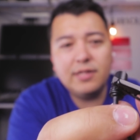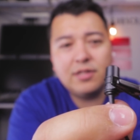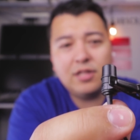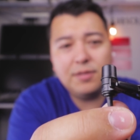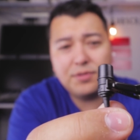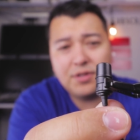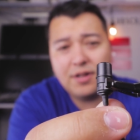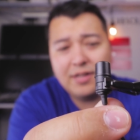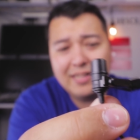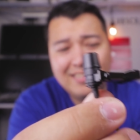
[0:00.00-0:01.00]
It clips
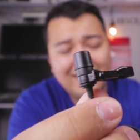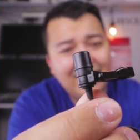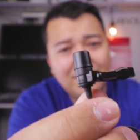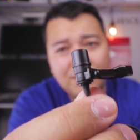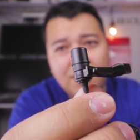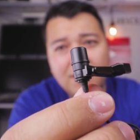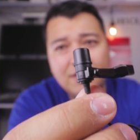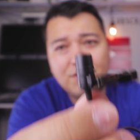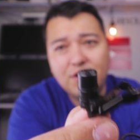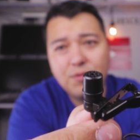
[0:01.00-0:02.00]
on, it stays on, and
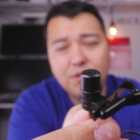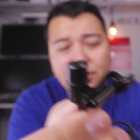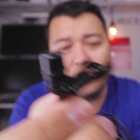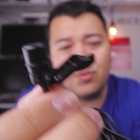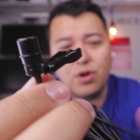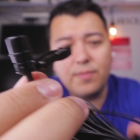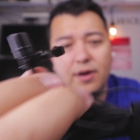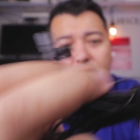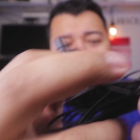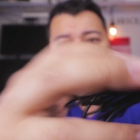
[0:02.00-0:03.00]
that's all you really need to worry
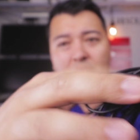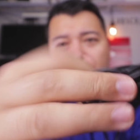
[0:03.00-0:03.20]
about.